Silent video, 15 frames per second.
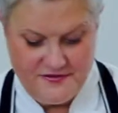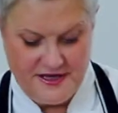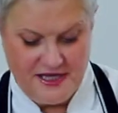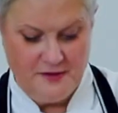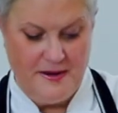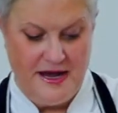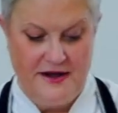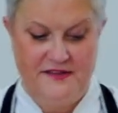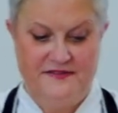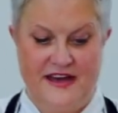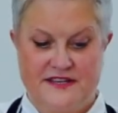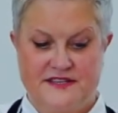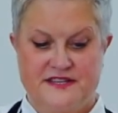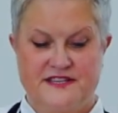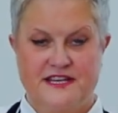think about it,
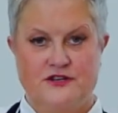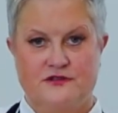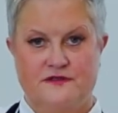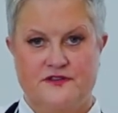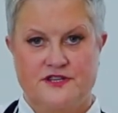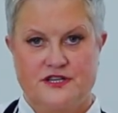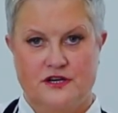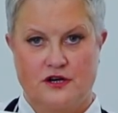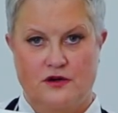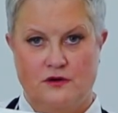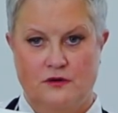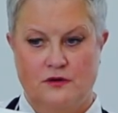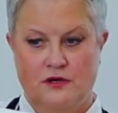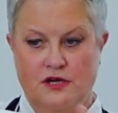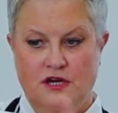that's the centre of your
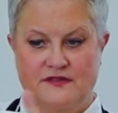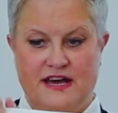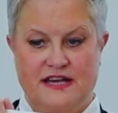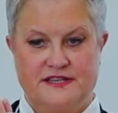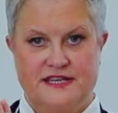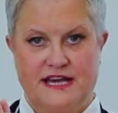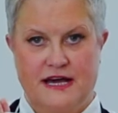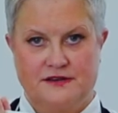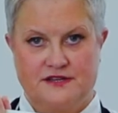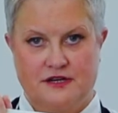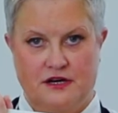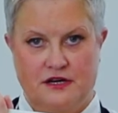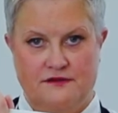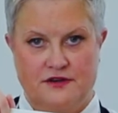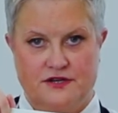circle, that's the
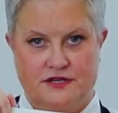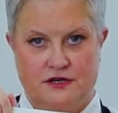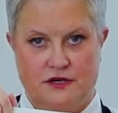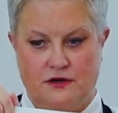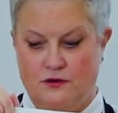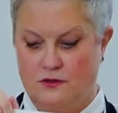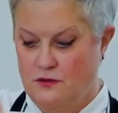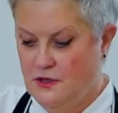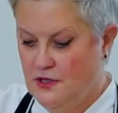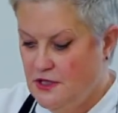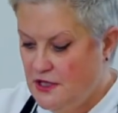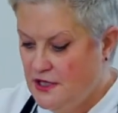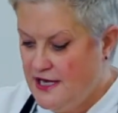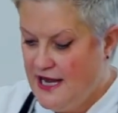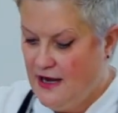outside of your circle.
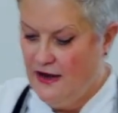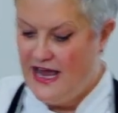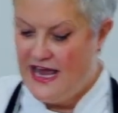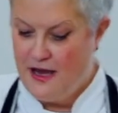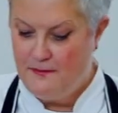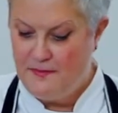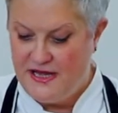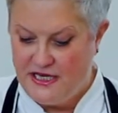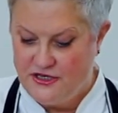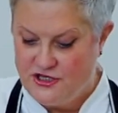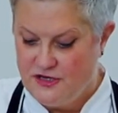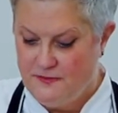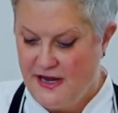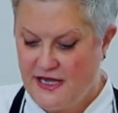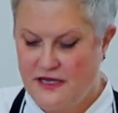Now, how big do
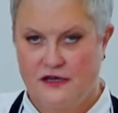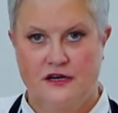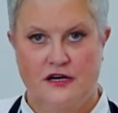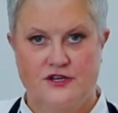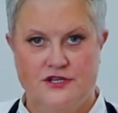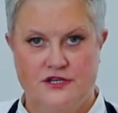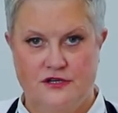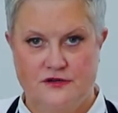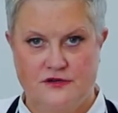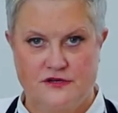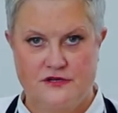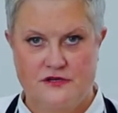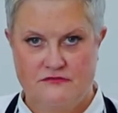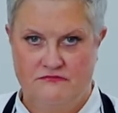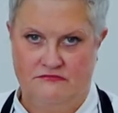you make a
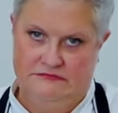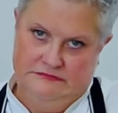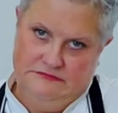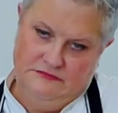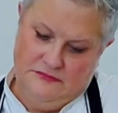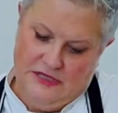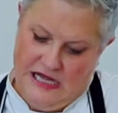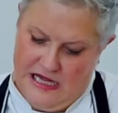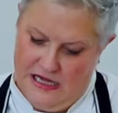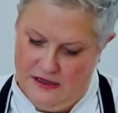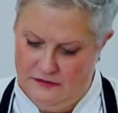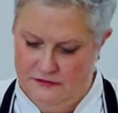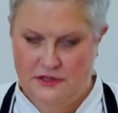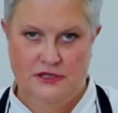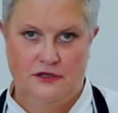cartouche?
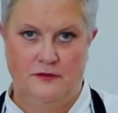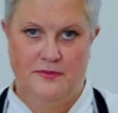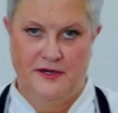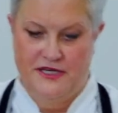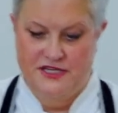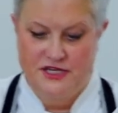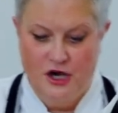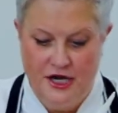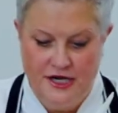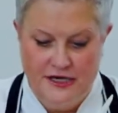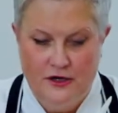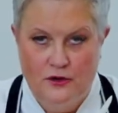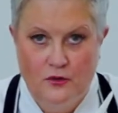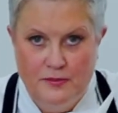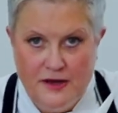Could be a tiny
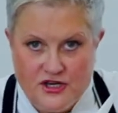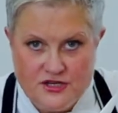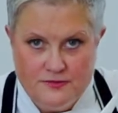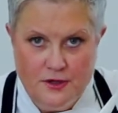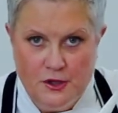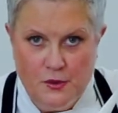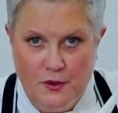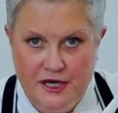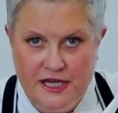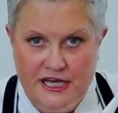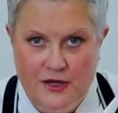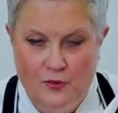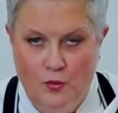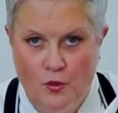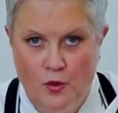little bechamel you want to
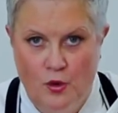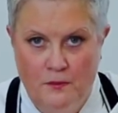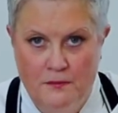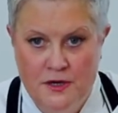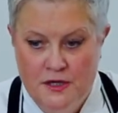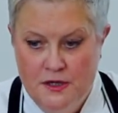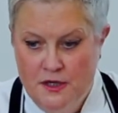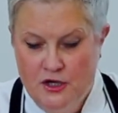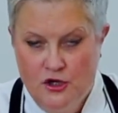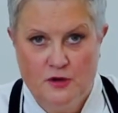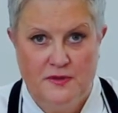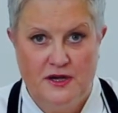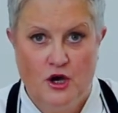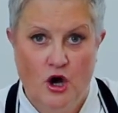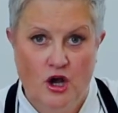keep warm, could
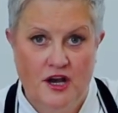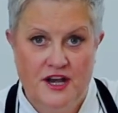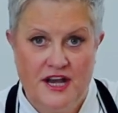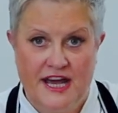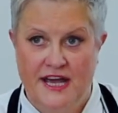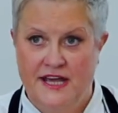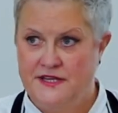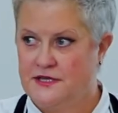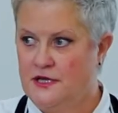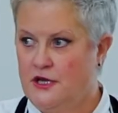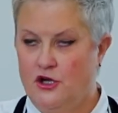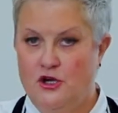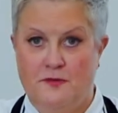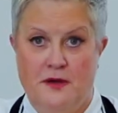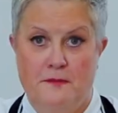be a hollandaise,
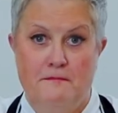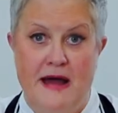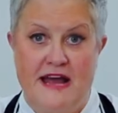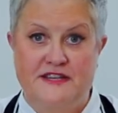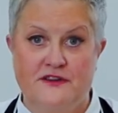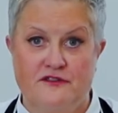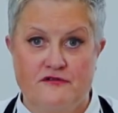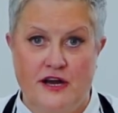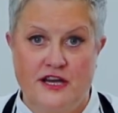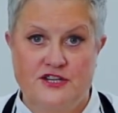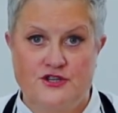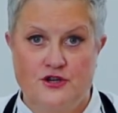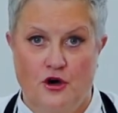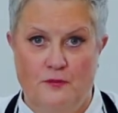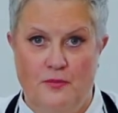could be a massive great
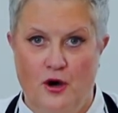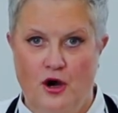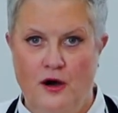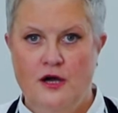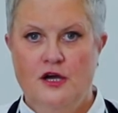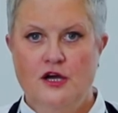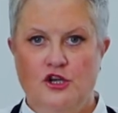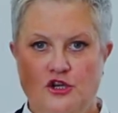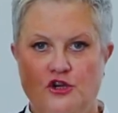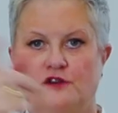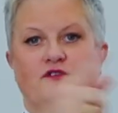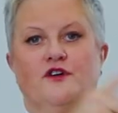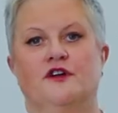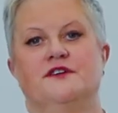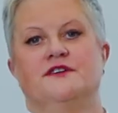stock pot. You've
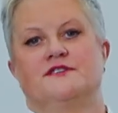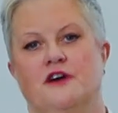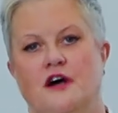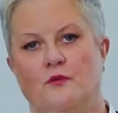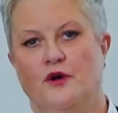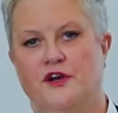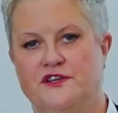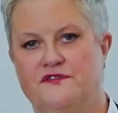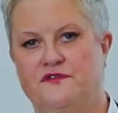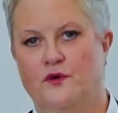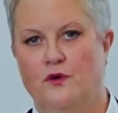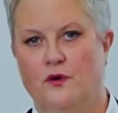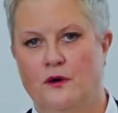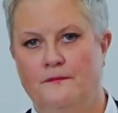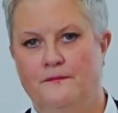got to decide what it's
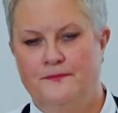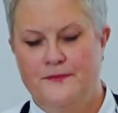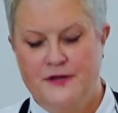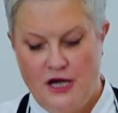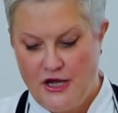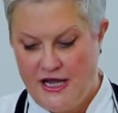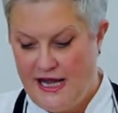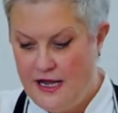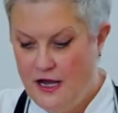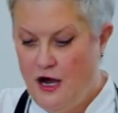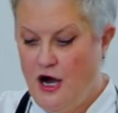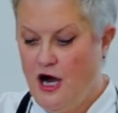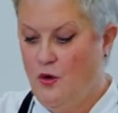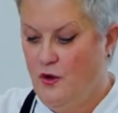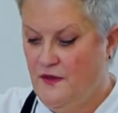for. Okay,
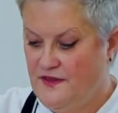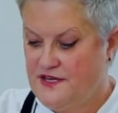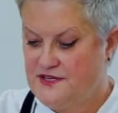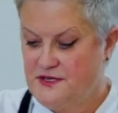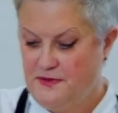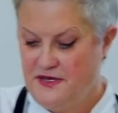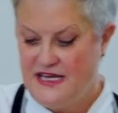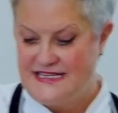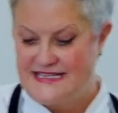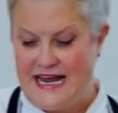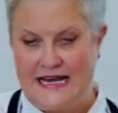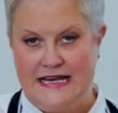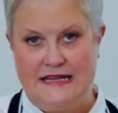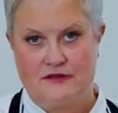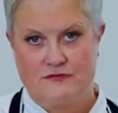I want this to be
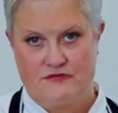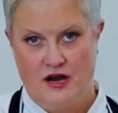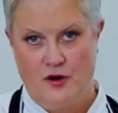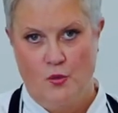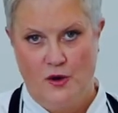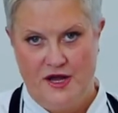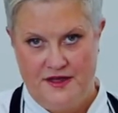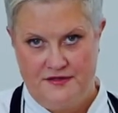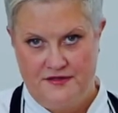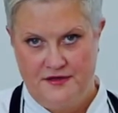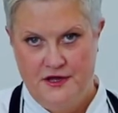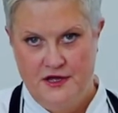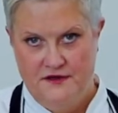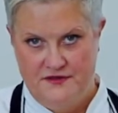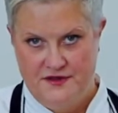exactly the right width
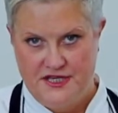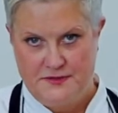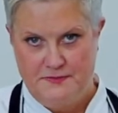for this